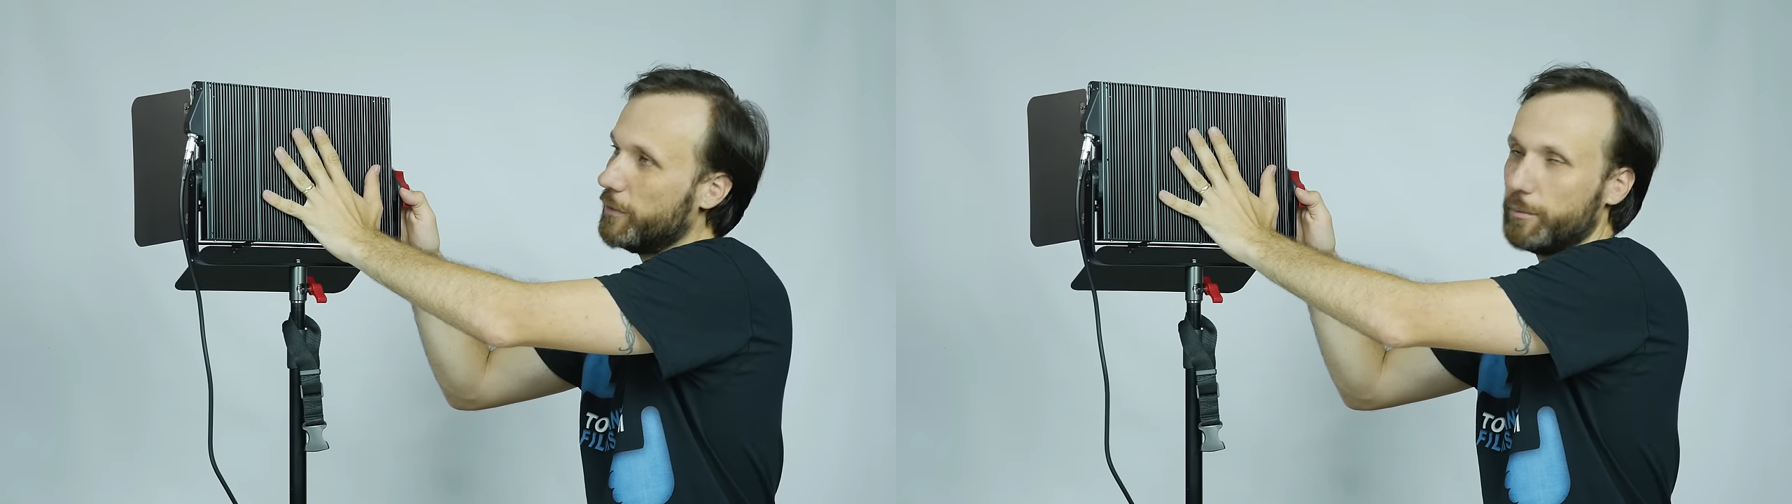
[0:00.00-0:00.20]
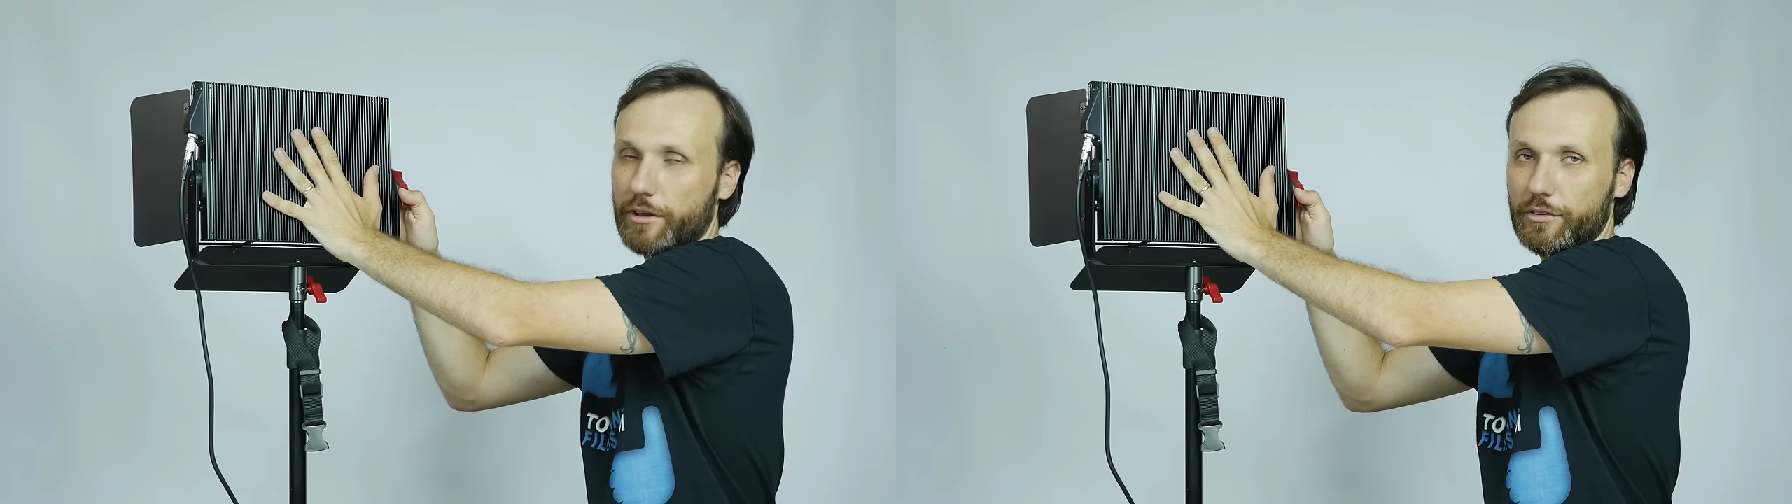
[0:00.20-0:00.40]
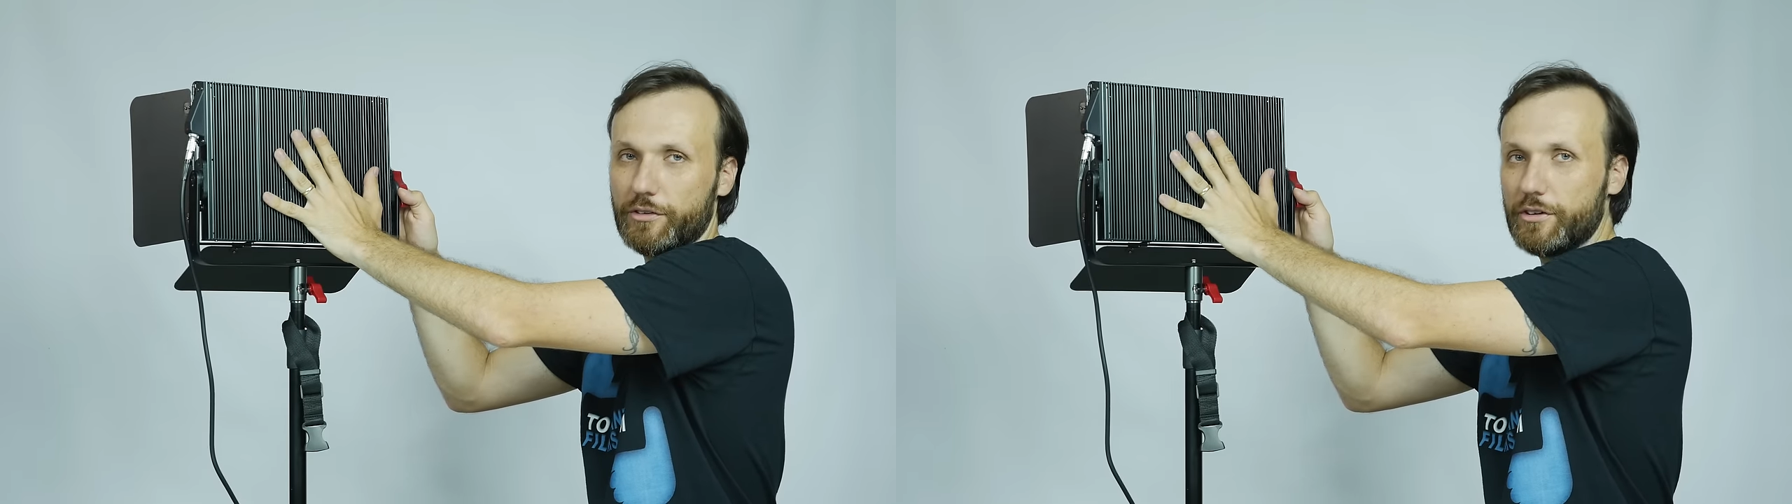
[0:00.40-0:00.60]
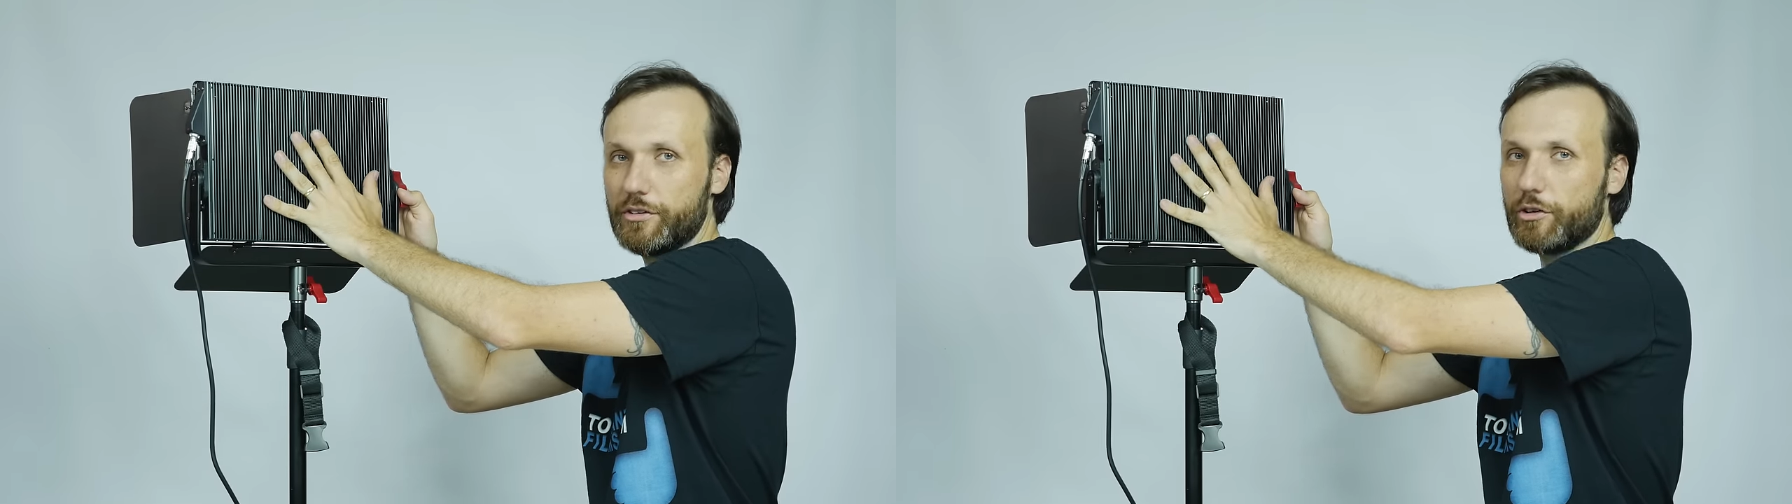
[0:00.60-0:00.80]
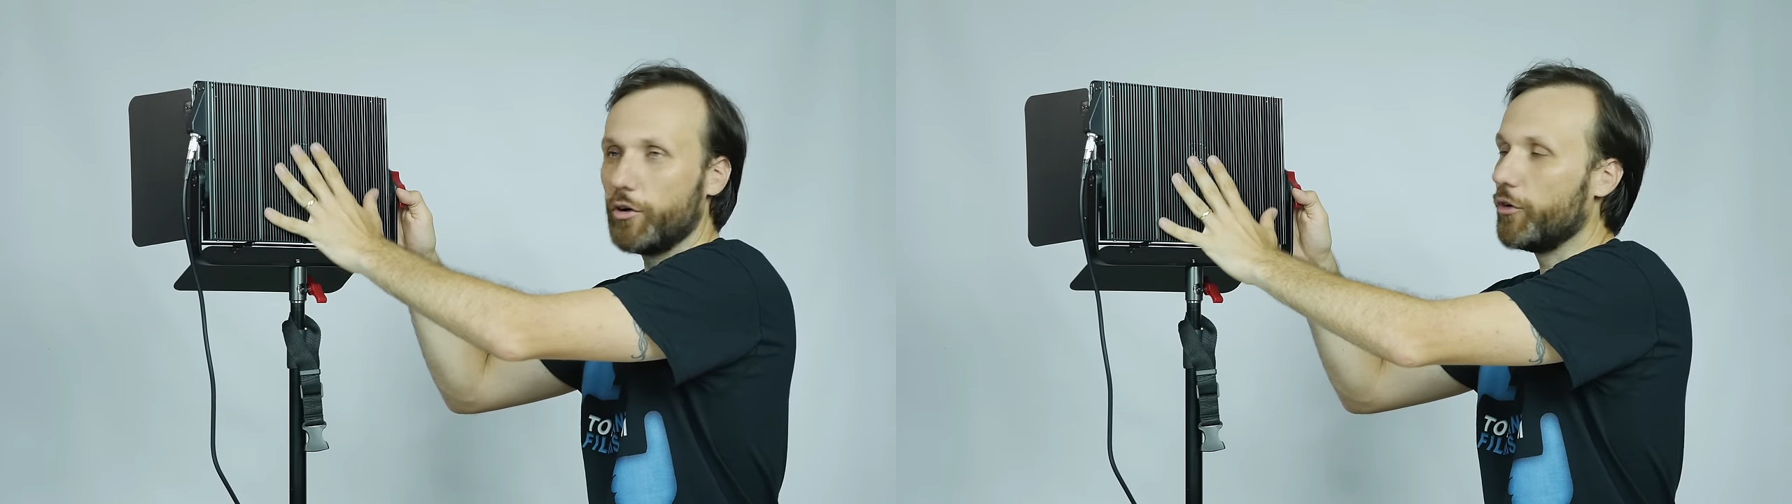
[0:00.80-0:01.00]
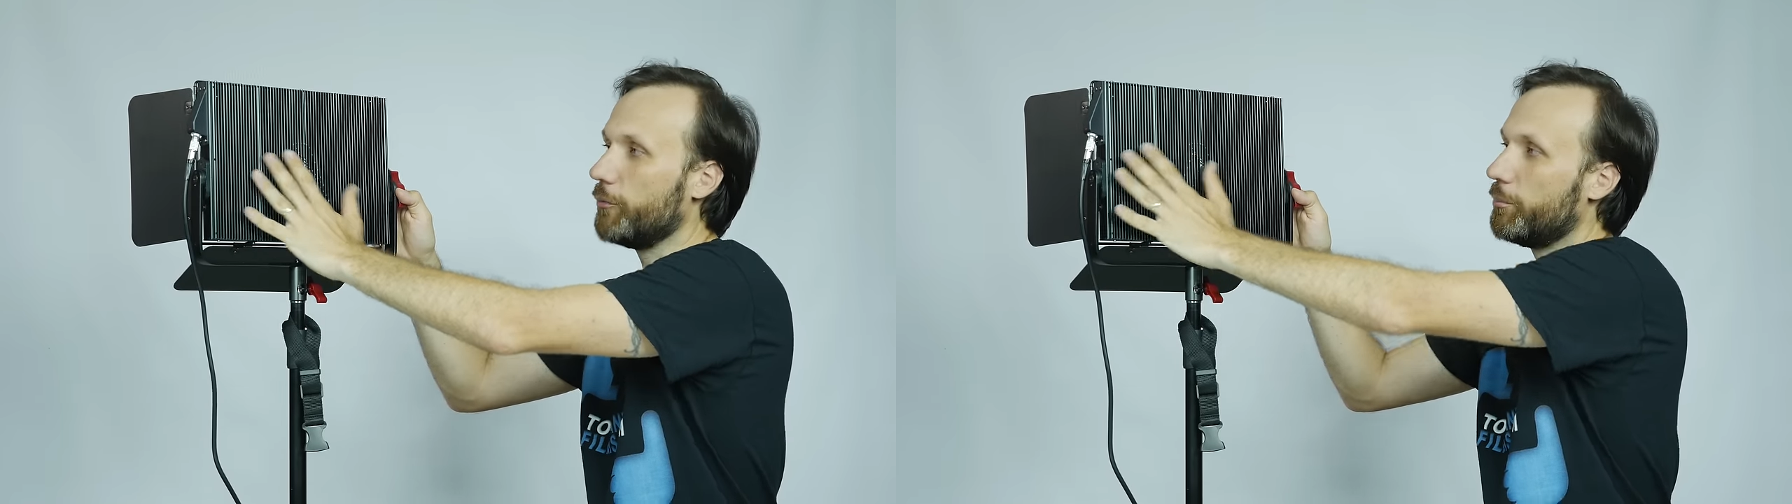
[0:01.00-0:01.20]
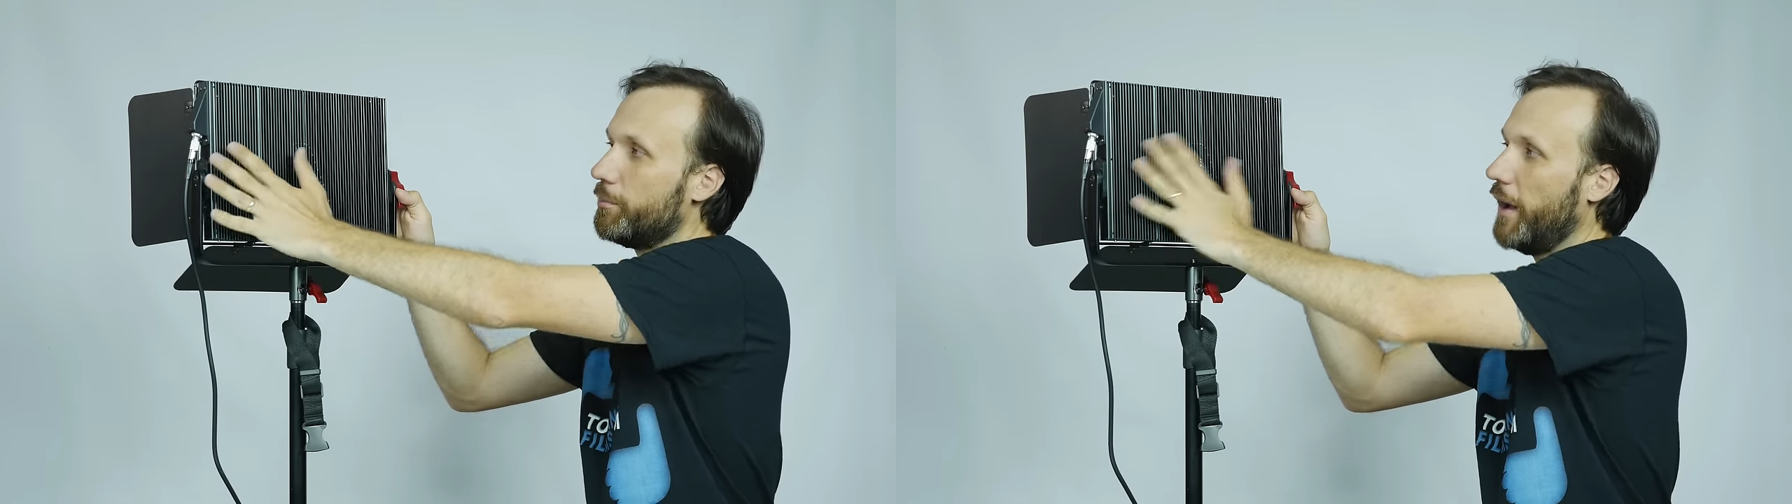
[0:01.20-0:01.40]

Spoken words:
because this whole